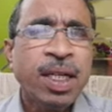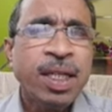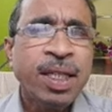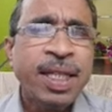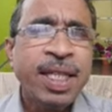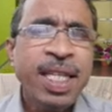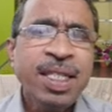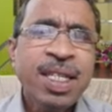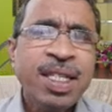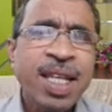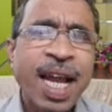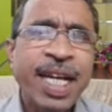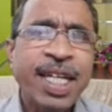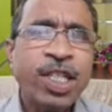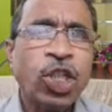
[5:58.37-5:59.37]
This
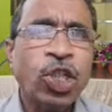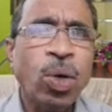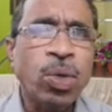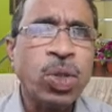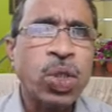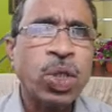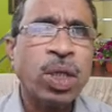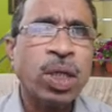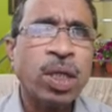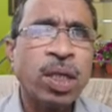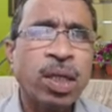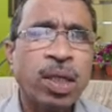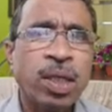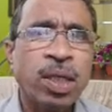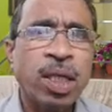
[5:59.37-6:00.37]
slide shows
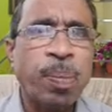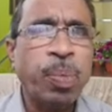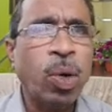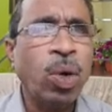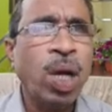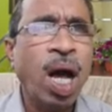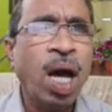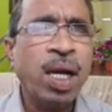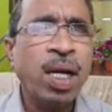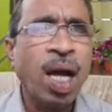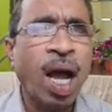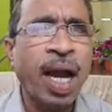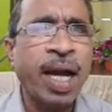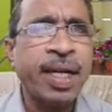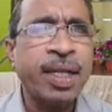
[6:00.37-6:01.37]
the polar
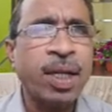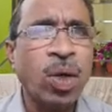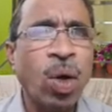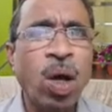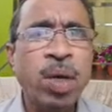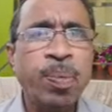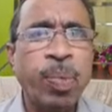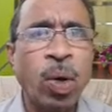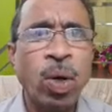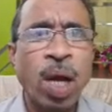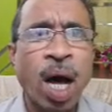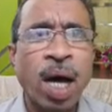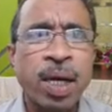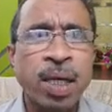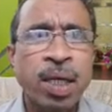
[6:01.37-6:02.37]
and
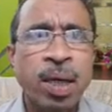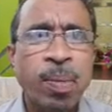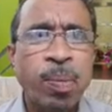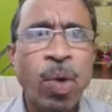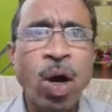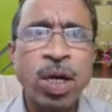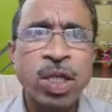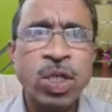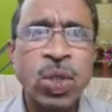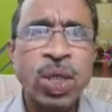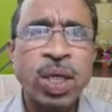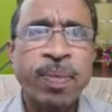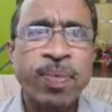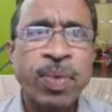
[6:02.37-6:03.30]
non-polar bonds.